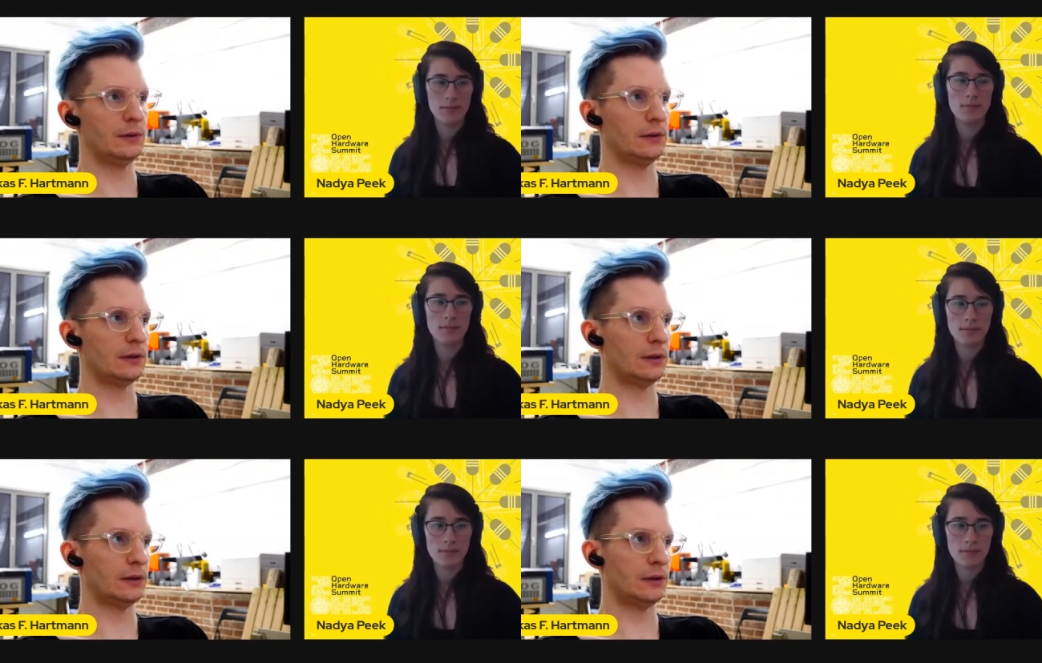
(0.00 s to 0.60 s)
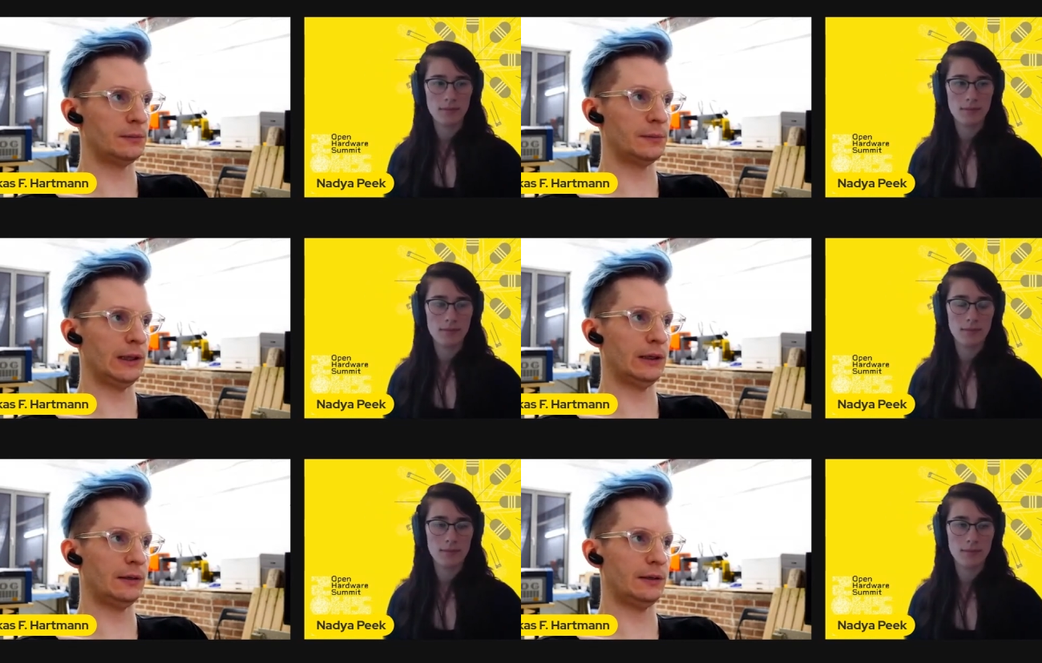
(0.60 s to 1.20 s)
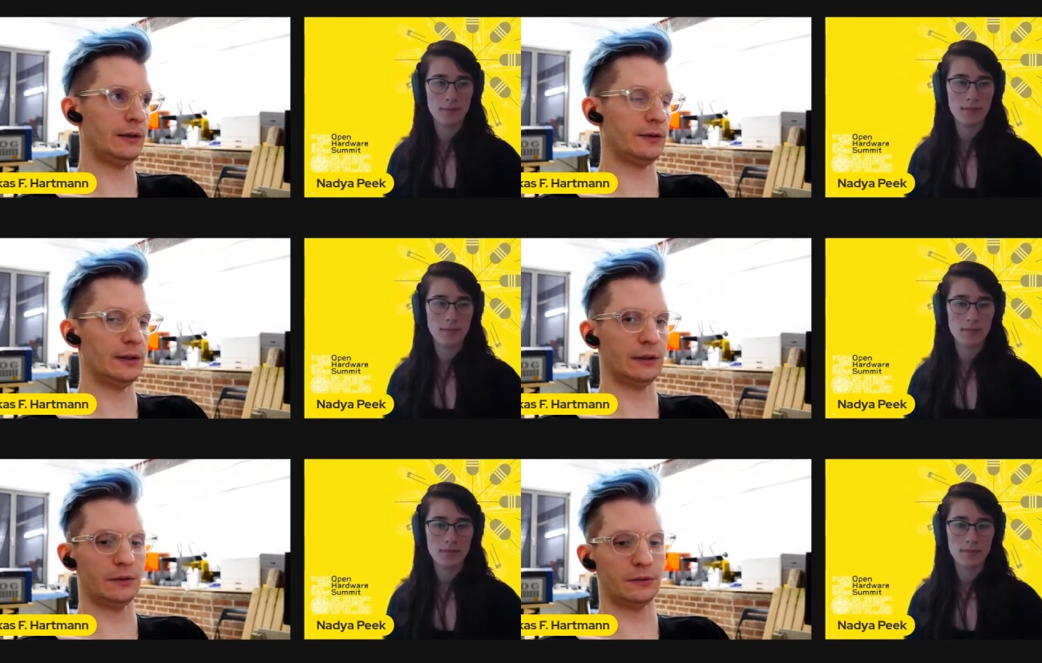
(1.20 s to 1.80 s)
Speaker 1: um, and it has
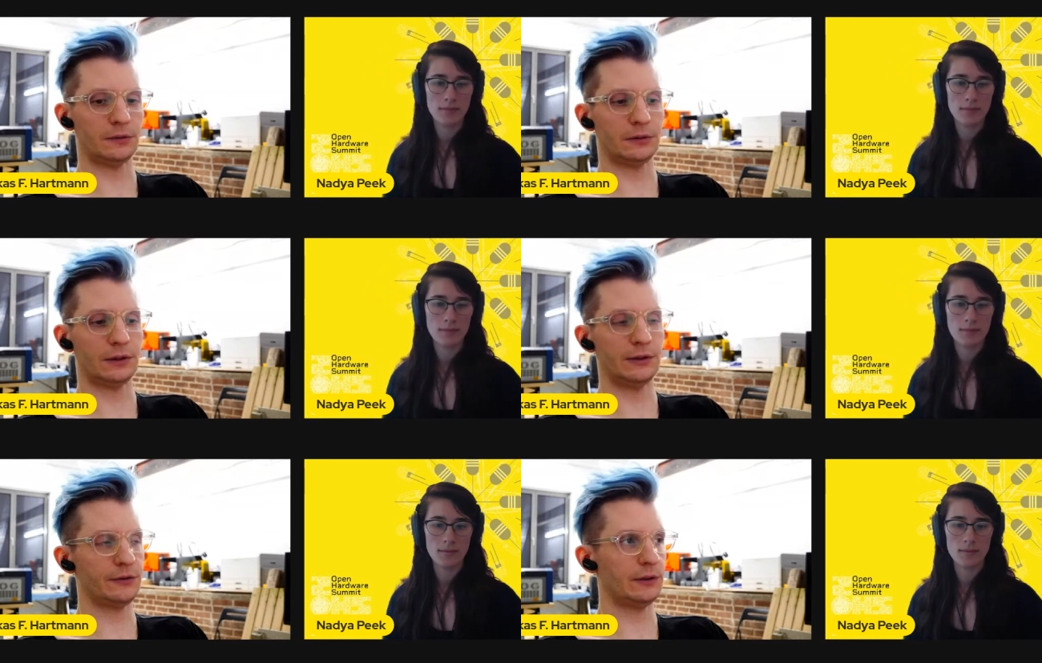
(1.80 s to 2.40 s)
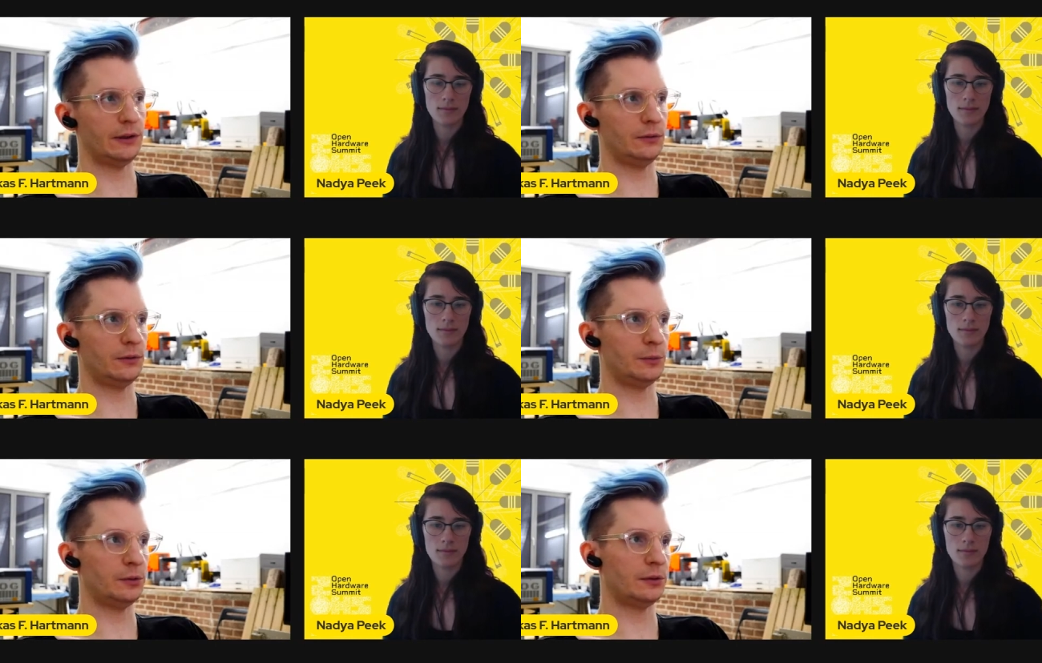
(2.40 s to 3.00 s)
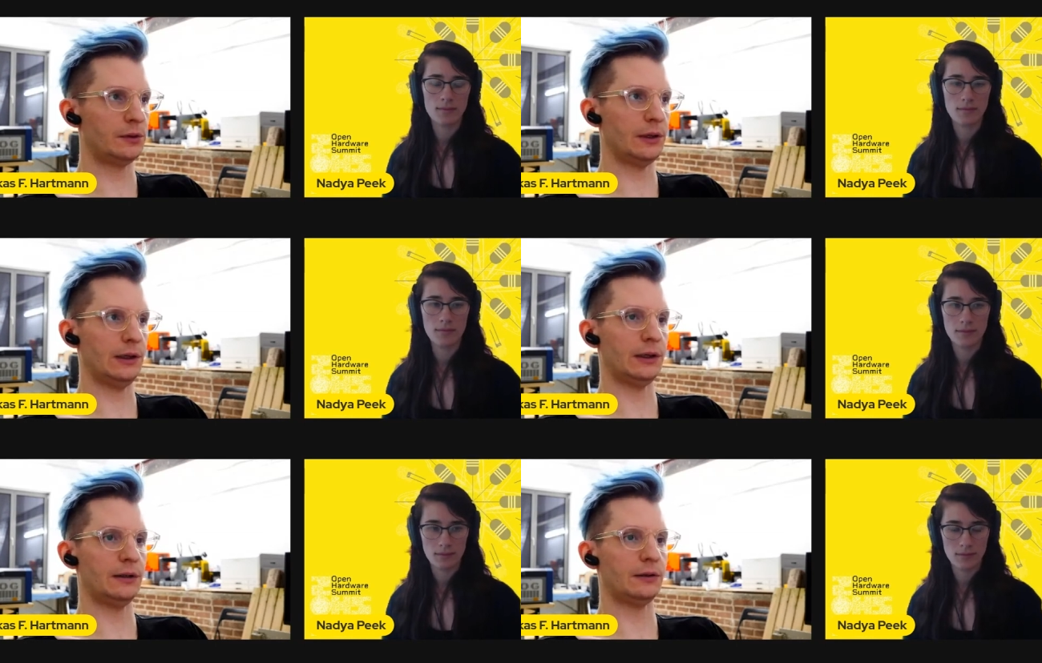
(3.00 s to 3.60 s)
like our SKU number
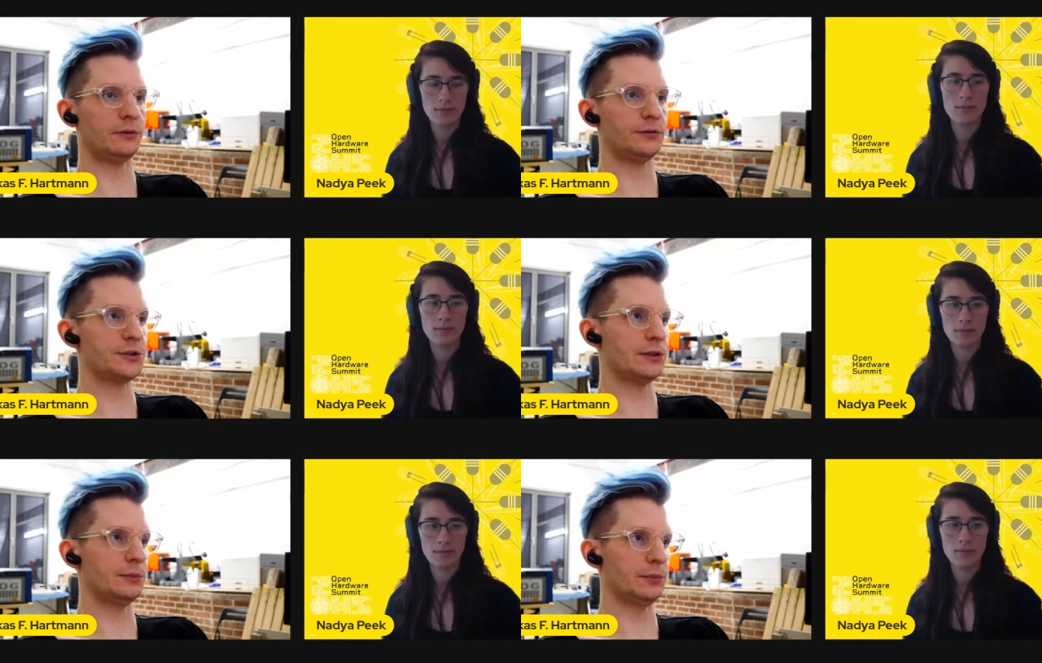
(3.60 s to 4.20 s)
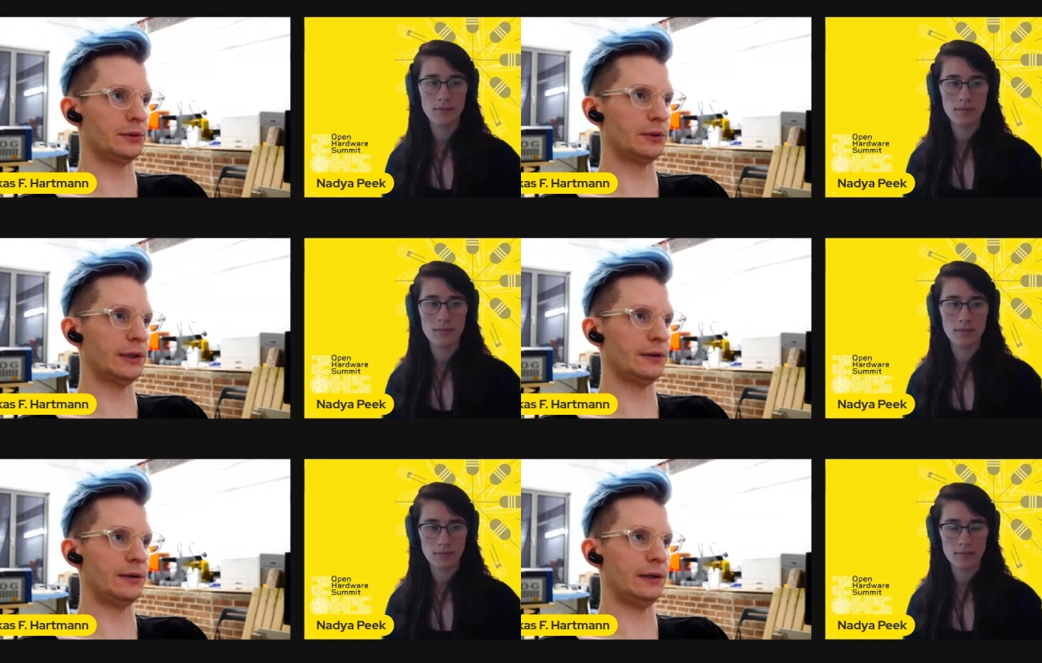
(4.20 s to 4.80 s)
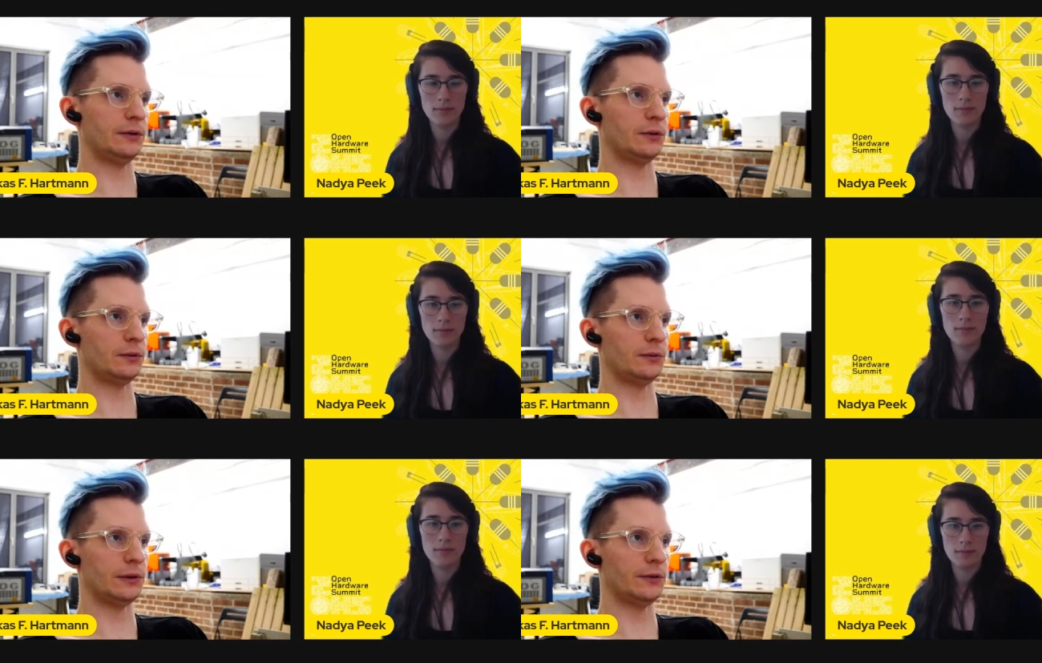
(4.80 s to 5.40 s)
and a revision number and a date
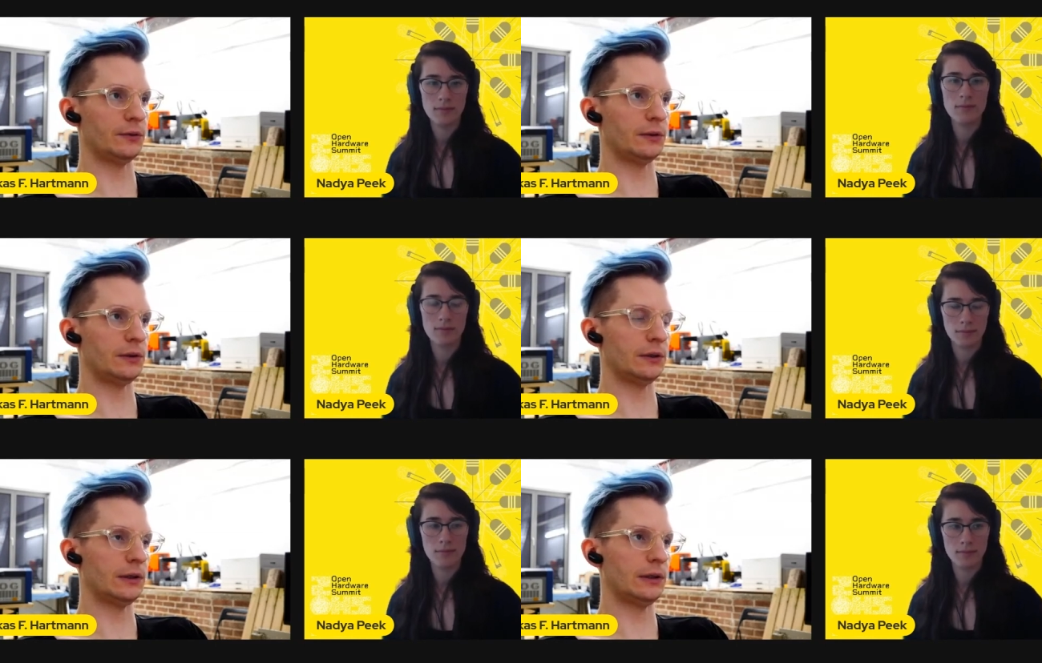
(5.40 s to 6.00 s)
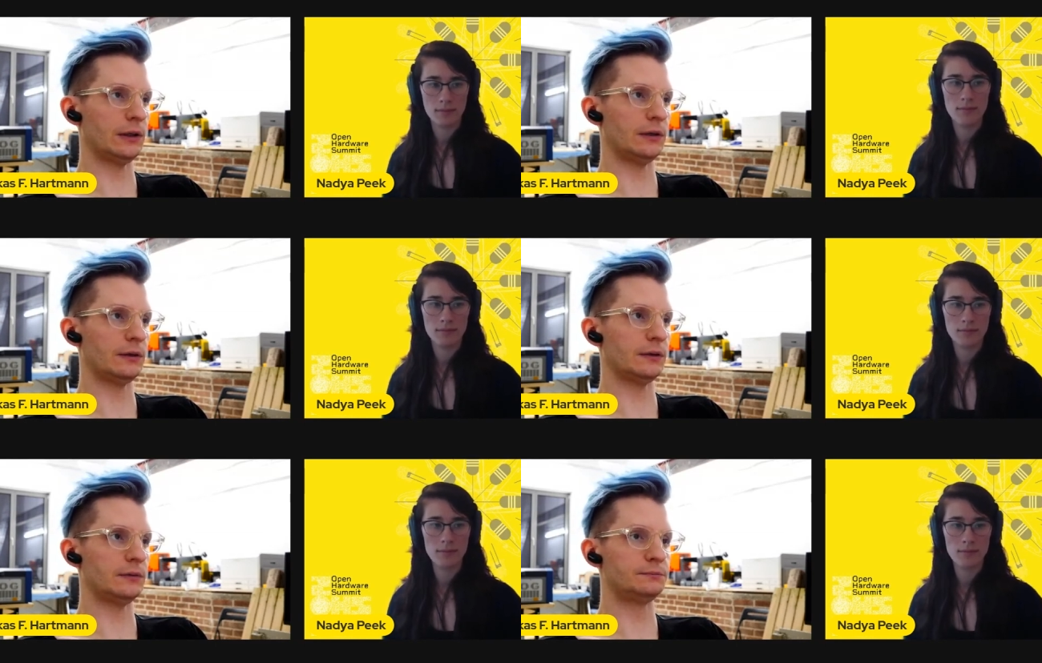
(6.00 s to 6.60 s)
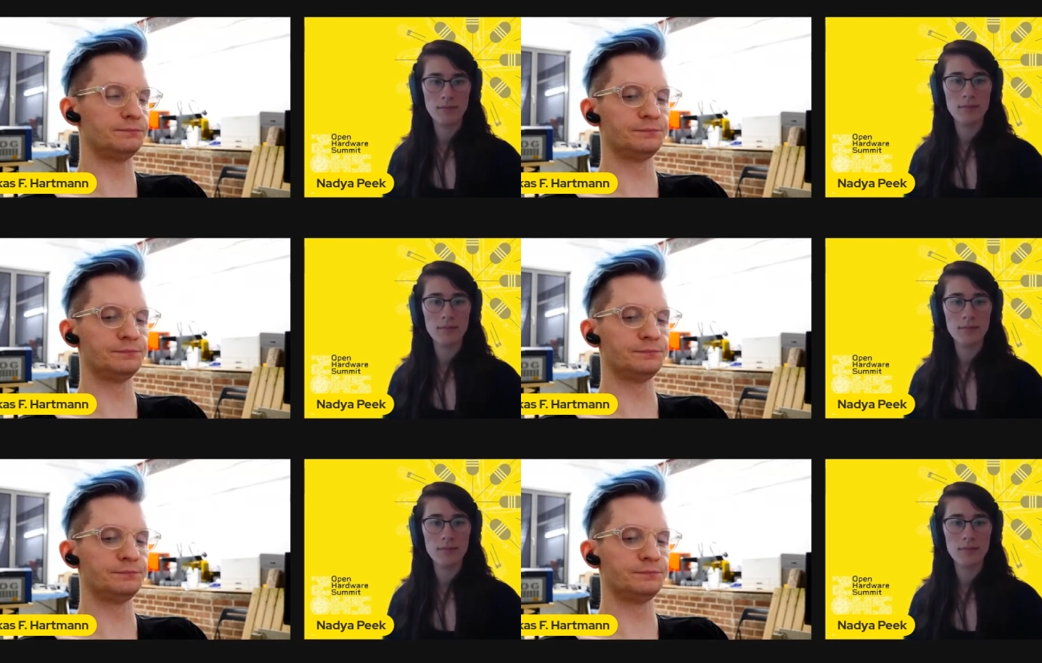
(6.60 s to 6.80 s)
code and so on, and um,